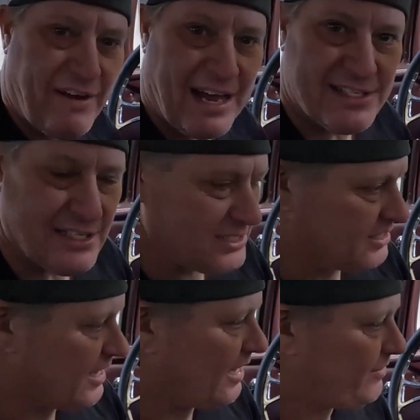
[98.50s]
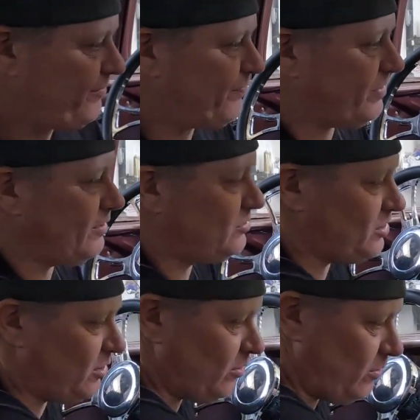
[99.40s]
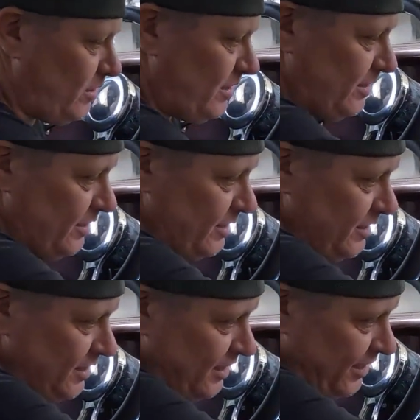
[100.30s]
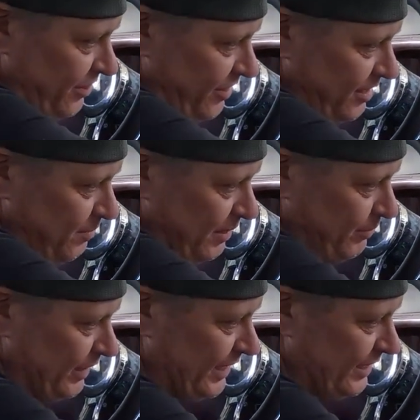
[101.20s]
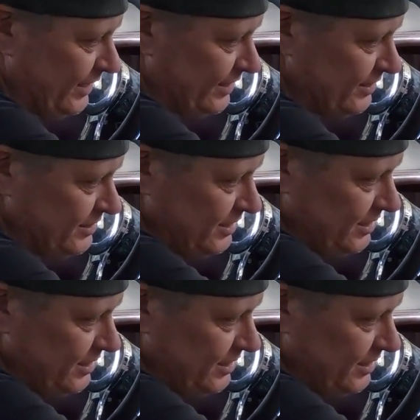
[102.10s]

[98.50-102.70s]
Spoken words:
access to that. So I think my plan is